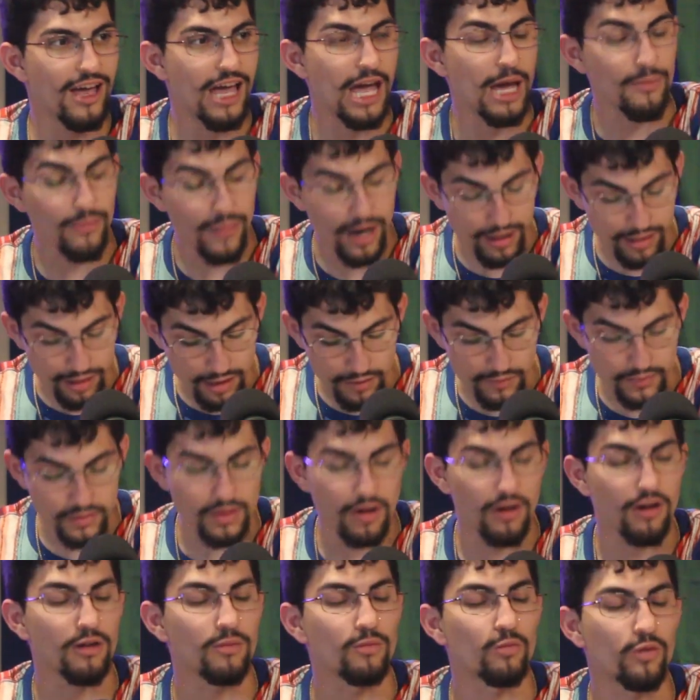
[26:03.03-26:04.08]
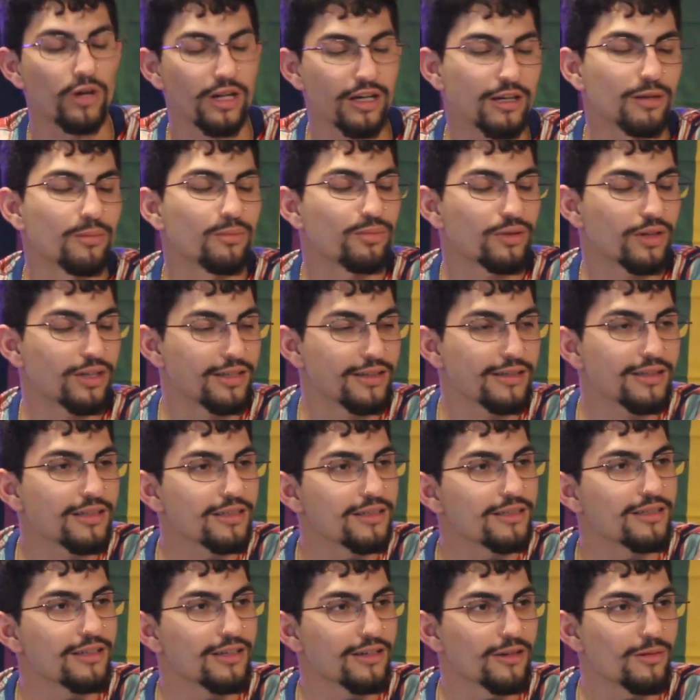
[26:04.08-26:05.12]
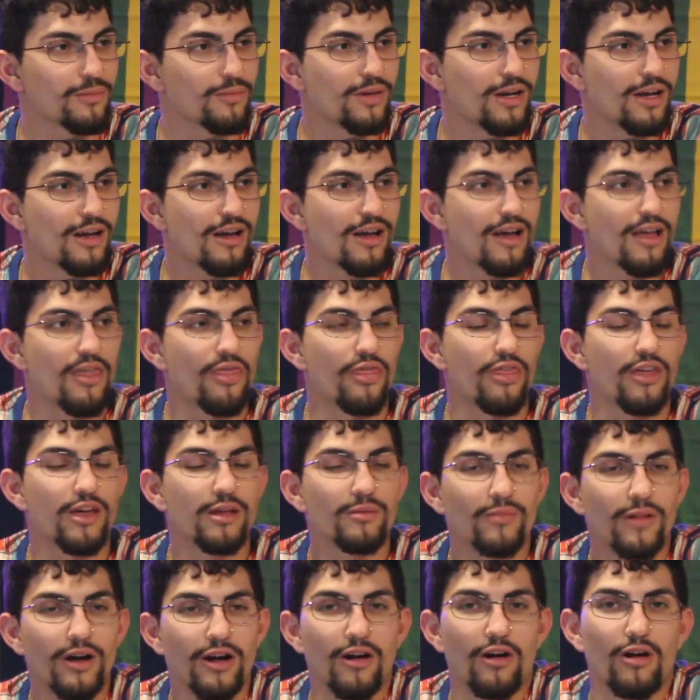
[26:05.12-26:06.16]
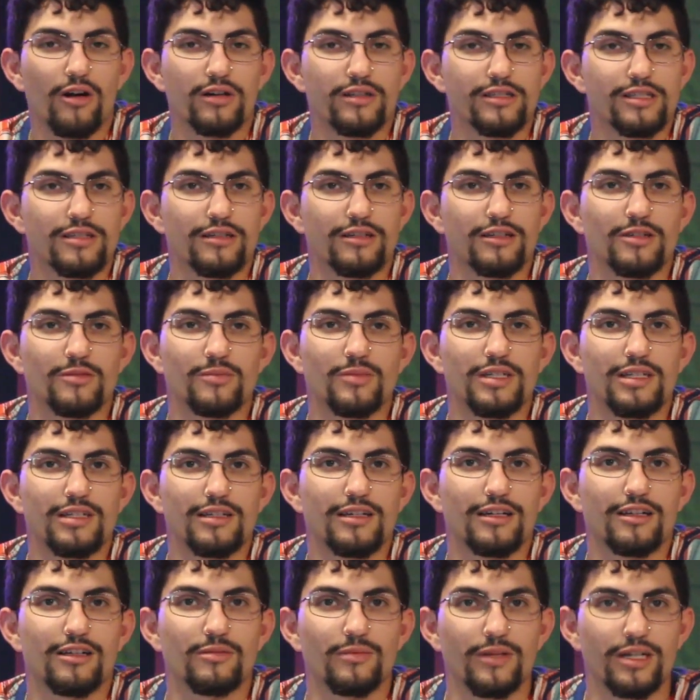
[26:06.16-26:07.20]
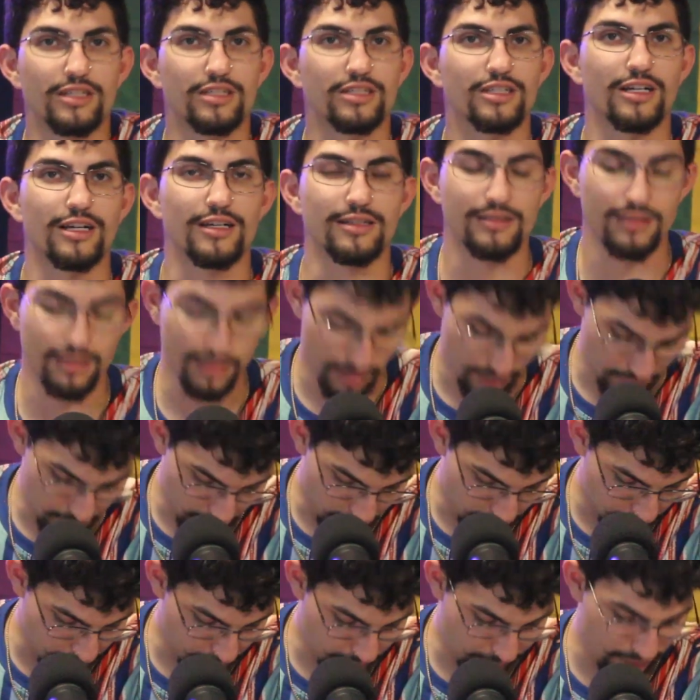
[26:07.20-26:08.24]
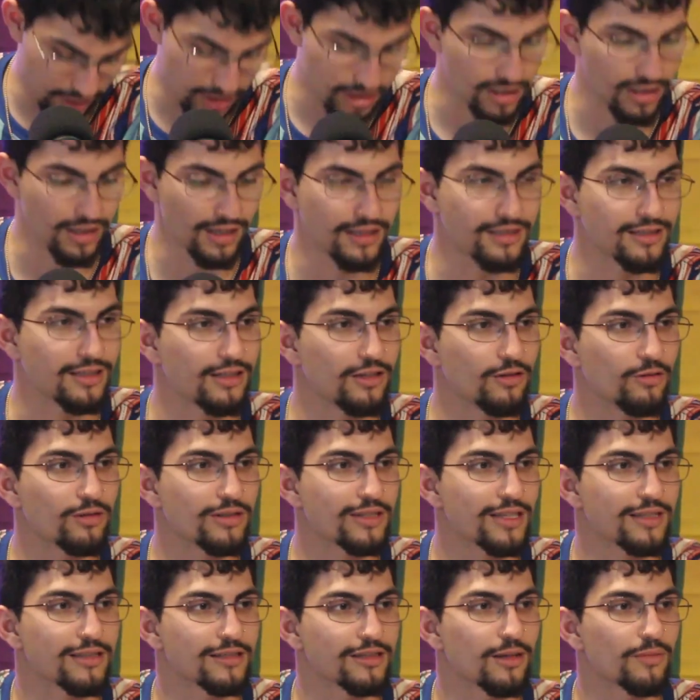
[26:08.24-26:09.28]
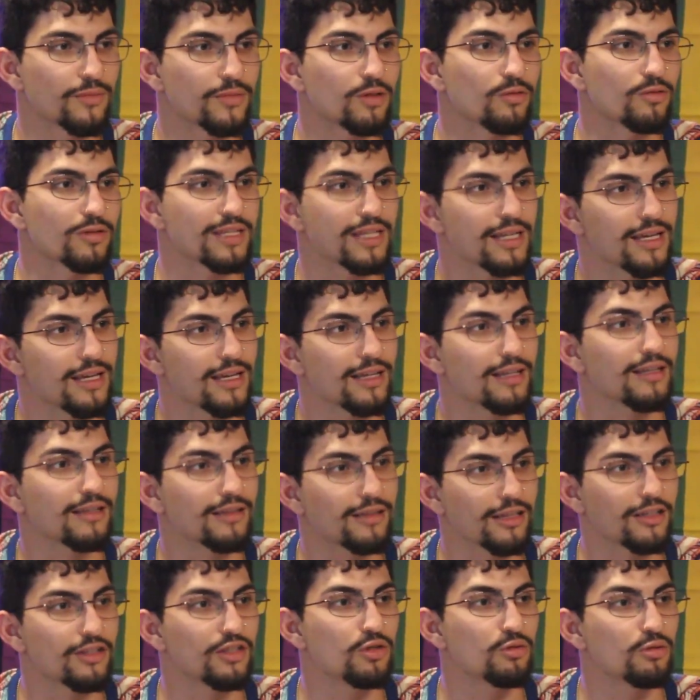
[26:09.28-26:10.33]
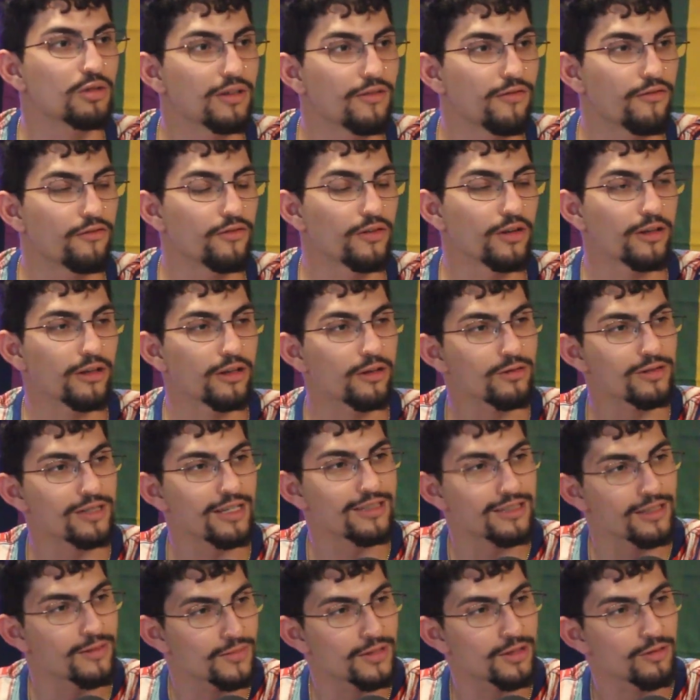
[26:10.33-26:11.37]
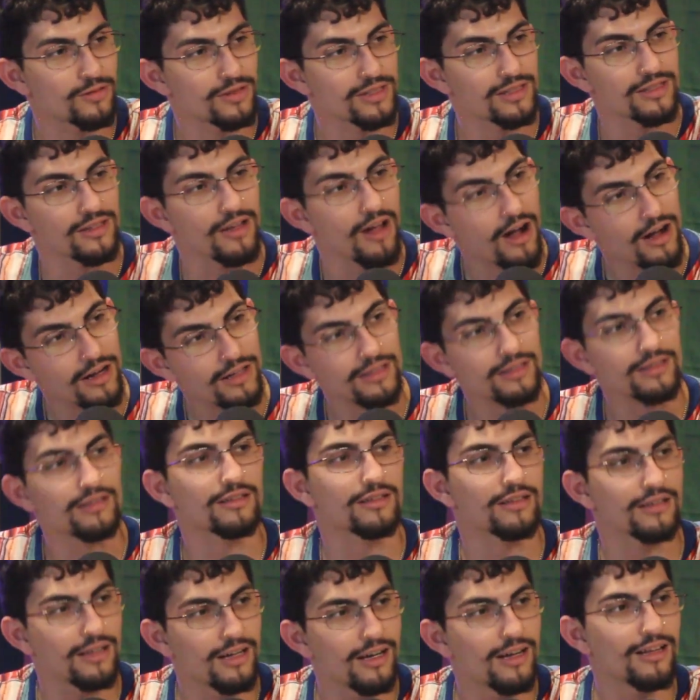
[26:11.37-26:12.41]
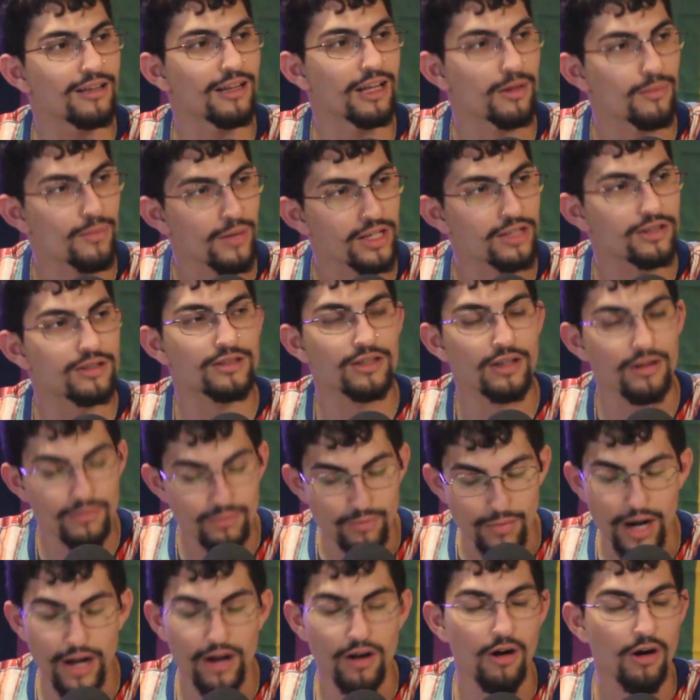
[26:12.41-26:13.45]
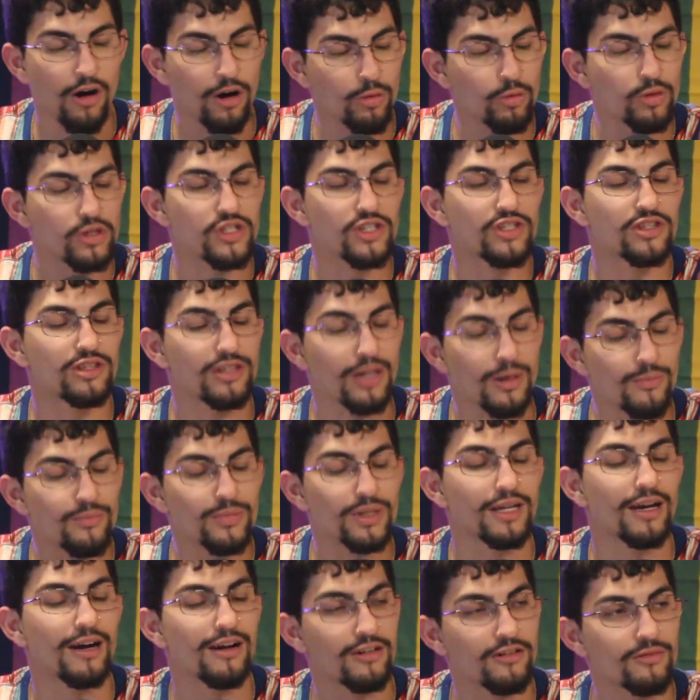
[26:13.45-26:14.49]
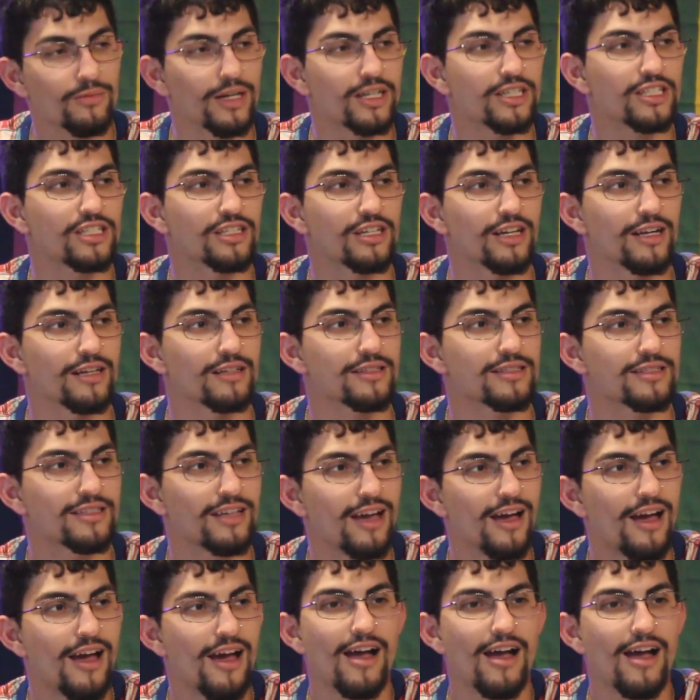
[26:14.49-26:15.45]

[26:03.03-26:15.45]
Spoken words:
And my left arm went completely numb. Then my heart started beating out of my chest. Like, you feel my chest, and it was like something was hitting. Like, you could feel it was like something was knocking. Like, my heart was thumping out of my chest.